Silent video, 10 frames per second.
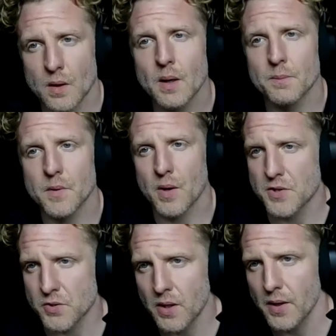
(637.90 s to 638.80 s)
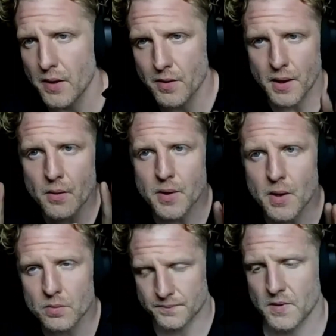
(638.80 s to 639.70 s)
Yeah. Okay. So here we go.
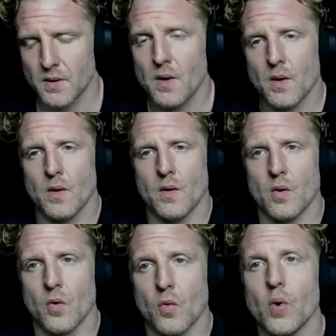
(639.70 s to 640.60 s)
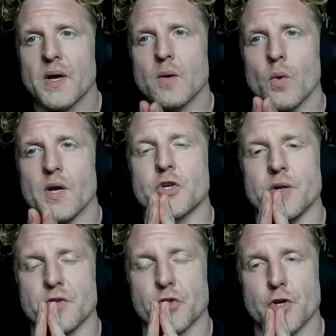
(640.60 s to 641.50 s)
When in
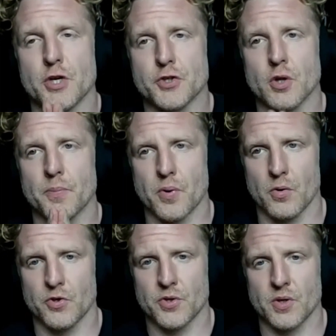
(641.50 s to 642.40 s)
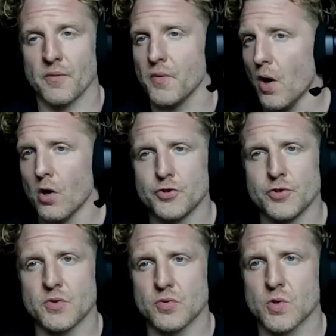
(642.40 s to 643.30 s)
the traditional approach of all
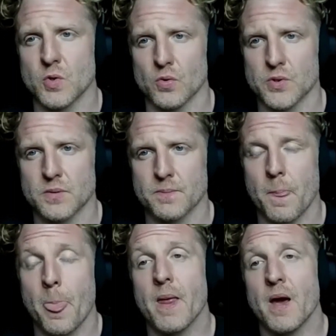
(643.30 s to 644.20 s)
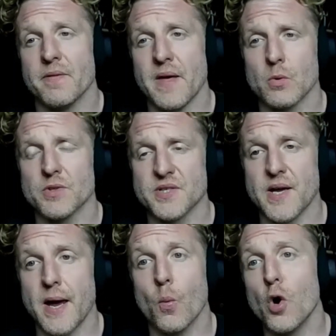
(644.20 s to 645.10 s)
jiu-jitsu schools, they will
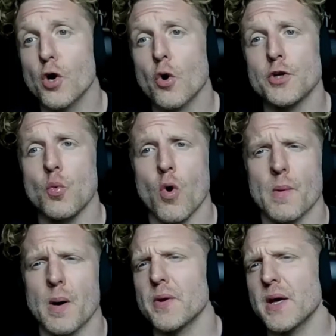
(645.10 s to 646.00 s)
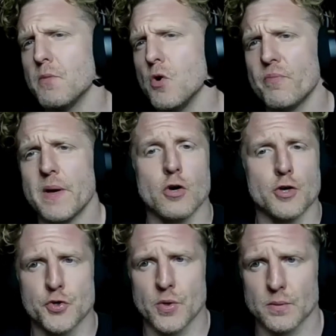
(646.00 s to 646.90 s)
say, we're going to warm up with like movement or a
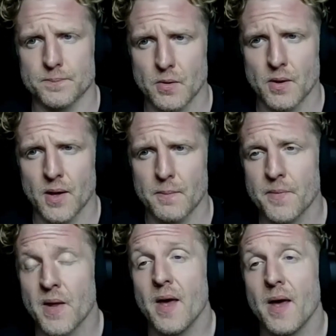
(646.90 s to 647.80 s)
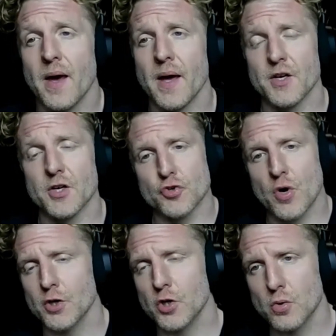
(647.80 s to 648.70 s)
drill. Okay. And an
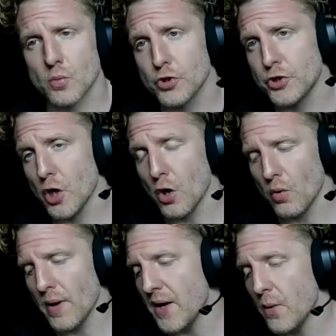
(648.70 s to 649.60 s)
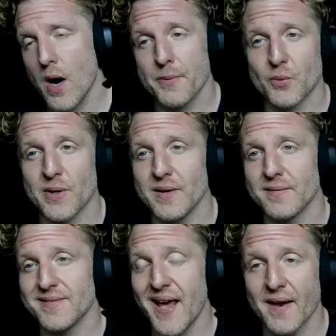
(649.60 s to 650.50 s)
instructor will show anywhere between
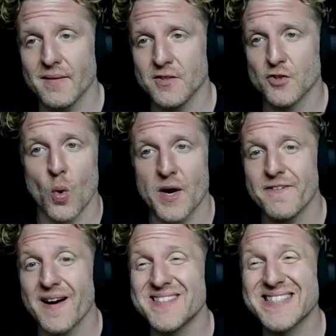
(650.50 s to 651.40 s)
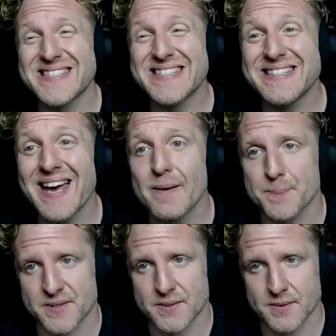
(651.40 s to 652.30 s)
10 to 25
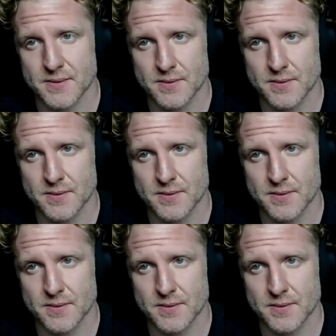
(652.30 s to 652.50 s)
steps